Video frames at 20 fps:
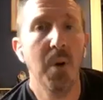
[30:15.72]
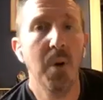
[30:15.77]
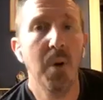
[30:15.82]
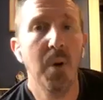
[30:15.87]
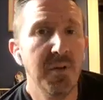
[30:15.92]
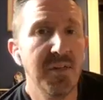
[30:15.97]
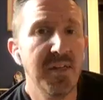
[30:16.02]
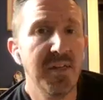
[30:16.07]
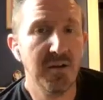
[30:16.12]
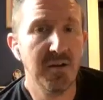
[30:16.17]

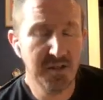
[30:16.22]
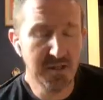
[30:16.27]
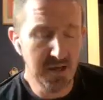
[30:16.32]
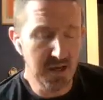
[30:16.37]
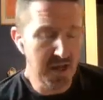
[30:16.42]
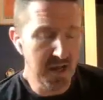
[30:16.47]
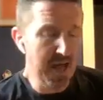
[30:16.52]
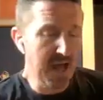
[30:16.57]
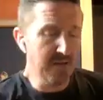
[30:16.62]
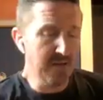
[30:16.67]
Both
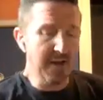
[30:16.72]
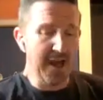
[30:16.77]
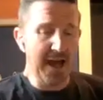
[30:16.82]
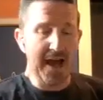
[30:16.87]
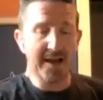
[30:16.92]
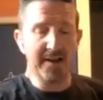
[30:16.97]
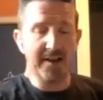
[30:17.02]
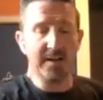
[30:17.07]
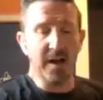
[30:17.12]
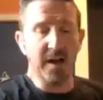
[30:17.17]
have
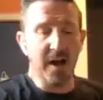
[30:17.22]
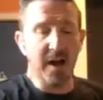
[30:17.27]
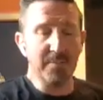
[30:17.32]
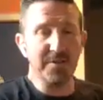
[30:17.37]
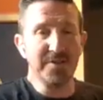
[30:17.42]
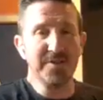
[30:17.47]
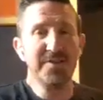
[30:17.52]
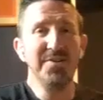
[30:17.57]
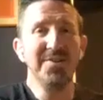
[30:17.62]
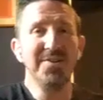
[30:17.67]
added
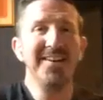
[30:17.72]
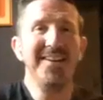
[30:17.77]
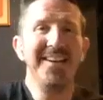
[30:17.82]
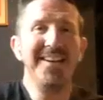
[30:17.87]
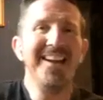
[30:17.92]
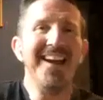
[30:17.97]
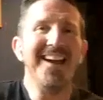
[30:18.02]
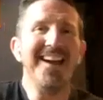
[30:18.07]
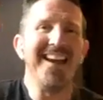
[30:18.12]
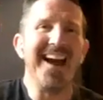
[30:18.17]

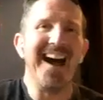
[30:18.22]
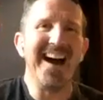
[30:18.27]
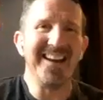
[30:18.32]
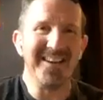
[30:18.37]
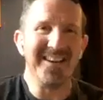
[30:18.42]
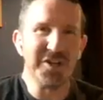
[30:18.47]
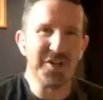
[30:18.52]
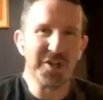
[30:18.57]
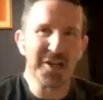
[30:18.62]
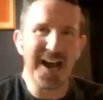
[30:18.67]
opportunity and
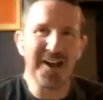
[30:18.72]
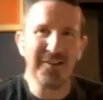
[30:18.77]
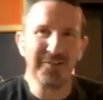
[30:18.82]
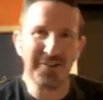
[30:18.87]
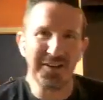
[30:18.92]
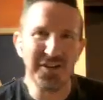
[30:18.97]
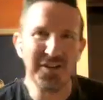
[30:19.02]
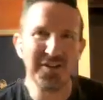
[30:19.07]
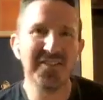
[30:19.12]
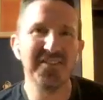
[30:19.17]
added
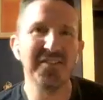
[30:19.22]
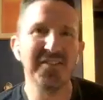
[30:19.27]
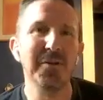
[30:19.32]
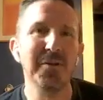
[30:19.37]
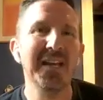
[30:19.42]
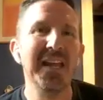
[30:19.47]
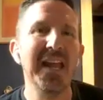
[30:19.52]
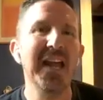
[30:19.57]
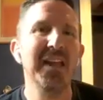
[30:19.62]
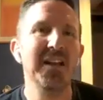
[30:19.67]
challenge.
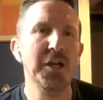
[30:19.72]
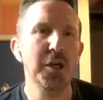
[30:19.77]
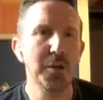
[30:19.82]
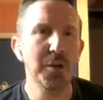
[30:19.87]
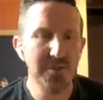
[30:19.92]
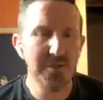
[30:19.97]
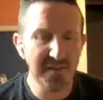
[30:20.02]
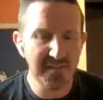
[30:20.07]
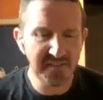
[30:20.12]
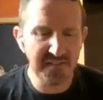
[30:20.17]
So again,
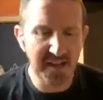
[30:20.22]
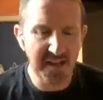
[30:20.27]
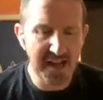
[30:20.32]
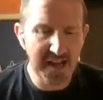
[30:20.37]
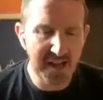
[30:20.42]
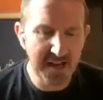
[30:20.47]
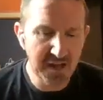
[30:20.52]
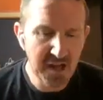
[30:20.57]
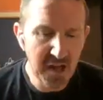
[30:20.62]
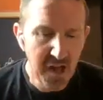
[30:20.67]
you
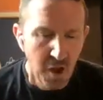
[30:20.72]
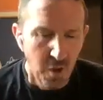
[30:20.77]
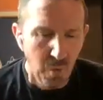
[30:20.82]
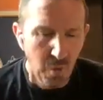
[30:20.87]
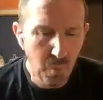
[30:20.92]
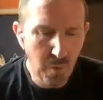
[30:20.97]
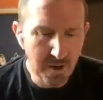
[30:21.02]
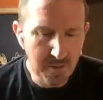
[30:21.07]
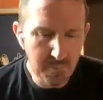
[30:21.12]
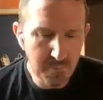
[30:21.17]
decide
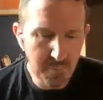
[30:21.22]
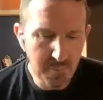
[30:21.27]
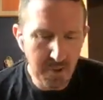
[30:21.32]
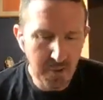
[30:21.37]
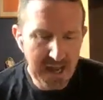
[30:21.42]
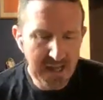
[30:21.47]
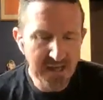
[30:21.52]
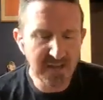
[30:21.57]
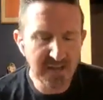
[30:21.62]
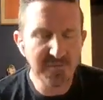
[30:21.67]
what
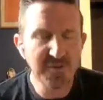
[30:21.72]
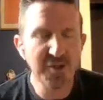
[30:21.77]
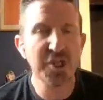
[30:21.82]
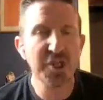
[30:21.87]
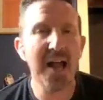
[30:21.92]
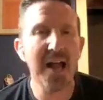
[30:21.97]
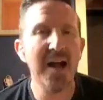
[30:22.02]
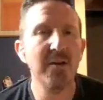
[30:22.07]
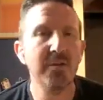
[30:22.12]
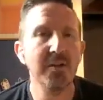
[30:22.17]
brand of
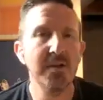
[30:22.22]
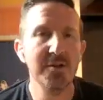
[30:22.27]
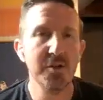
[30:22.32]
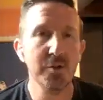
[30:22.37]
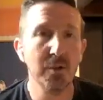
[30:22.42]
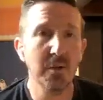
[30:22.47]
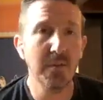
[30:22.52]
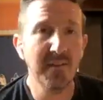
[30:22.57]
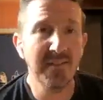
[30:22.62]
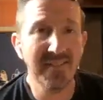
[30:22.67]

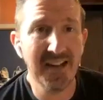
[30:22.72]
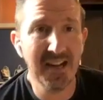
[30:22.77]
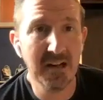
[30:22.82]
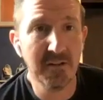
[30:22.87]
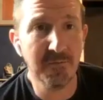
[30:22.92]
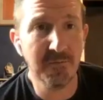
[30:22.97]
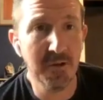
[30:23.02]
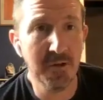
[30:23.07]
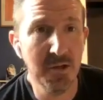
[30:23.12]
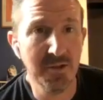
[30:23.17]
challenge looks
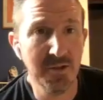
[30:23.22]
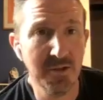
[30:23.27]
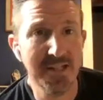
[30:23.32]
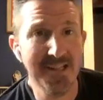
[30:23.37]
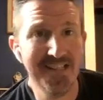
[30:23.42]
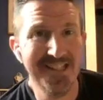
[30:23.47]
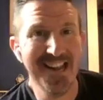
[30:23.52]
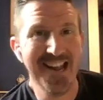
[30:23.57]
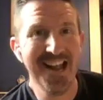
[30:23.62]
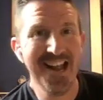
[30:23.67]
like for you
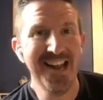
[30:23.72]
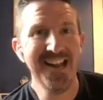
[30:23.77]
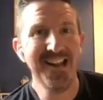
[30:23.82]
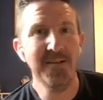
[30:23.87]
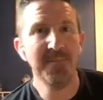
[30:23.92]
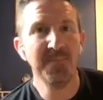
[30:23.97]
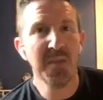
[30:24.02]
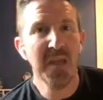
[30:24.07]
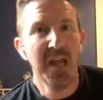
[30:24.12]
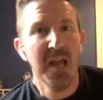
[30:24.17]

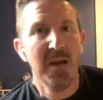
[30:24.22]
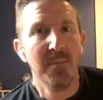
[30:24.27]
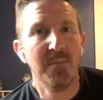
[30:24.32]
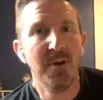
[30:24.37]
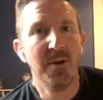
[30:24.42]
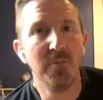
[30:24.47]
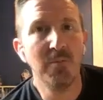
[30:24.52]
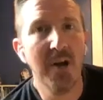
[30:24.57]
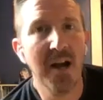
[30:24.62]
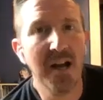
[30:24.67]
today,
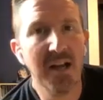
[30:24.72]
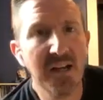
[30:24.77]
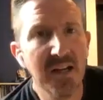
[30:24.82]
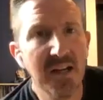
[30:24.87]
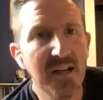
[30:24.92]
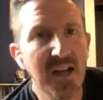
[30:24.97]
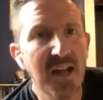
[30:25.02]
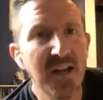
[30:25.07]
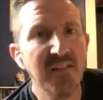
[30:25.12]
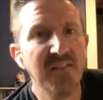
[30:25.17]
but
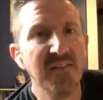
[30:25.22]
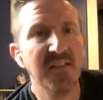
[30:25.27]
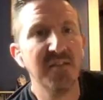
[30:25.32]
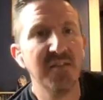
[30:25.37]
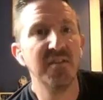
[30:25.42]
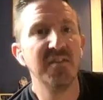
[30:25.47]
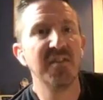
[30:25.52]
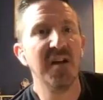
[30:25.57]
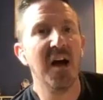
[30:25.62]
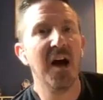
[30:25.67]
recognize
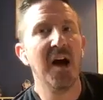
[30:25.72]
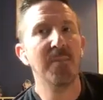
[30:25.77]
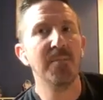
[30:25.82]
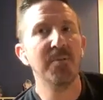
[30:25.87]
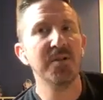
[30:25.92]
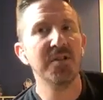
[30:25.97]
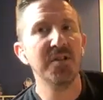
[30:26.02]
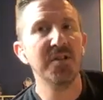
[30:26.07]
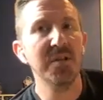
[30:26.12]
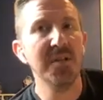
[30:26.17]
that there's
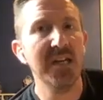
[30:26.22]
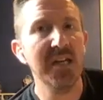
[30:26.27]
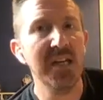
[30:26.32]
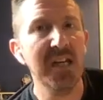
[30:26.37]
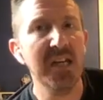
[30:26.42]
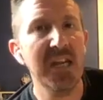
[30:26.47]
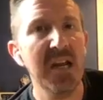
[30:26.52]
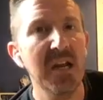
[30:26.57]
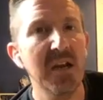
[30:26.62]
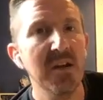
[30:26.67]

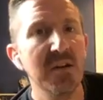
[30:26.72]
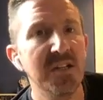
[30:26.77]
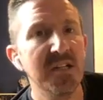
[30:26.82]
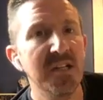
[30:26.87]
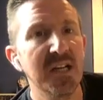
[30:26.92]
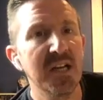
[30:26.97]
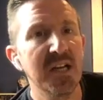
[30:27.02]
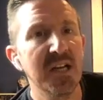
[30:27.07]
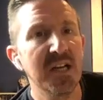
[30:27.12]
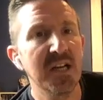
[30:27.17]
opportunity here
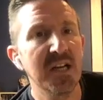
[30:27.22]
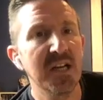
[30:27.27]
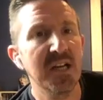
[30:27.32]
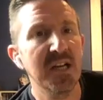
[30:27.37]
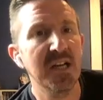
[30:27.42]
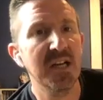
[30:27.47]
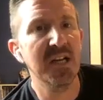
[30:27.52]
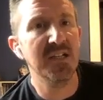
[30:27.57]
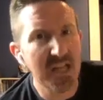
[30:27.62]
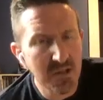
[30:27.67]
to
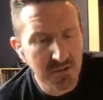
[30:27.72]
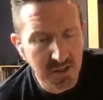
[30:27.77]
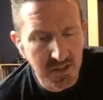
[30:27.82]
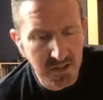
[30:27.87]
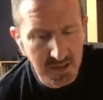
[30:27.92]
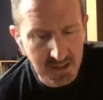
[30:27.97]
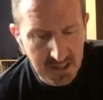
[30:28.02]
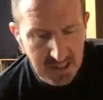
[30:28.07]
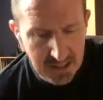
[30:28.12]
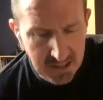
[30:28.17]
continue
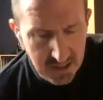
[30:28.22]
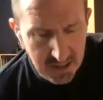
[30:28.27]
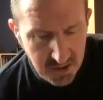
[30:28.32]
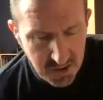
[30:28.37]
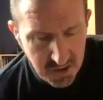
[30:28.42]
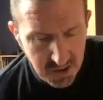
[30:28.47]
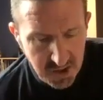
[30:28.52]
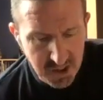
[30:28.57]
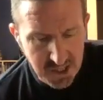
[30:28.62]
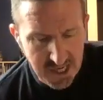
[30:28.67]
to lean
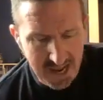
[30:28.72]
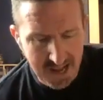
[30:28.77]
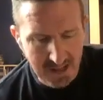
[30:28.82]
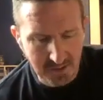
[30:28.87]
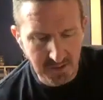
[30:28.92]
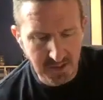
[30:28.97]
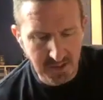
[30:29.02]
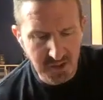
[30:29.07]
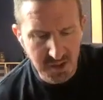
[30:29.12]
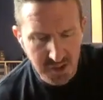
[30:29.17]
into
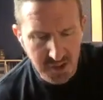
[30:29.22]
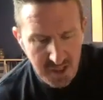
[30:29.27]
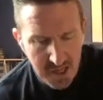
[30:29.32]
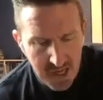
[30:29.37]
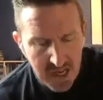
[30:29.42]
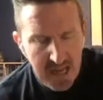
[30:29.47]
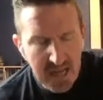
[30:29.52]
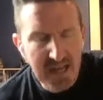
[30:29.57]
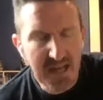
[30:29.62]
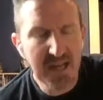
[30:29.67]
challenge
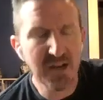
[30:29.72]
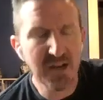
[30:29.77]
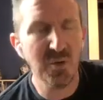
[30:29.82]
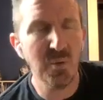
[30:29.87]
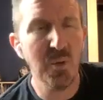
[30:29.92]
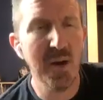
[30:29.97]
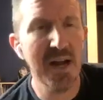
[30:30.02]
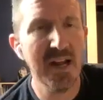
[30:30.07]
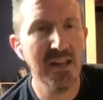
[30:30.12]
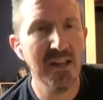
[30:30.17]

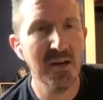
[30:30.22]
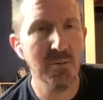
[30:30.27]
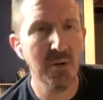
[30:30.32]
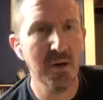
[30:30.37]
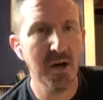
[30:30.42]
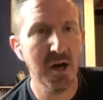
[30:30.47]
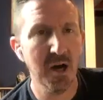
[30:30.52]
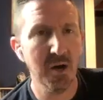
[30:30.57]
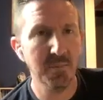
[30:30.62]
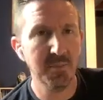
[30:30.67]
in a way that
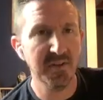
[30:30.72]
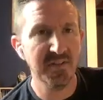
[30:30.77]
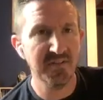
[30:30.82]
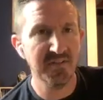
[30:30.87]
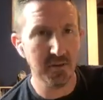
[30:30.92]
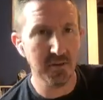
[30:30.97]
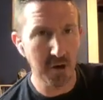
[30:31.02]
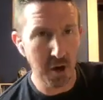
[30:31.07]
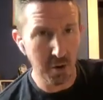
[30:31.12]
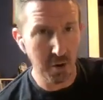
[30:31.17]
will help
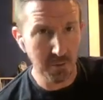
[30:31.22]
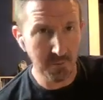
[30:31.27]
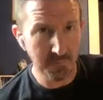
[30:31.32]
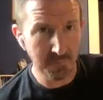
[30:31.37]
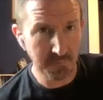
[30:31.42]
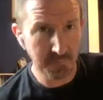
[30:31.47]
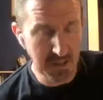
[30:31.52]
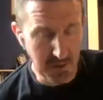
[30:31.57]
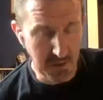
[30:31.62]
us grow.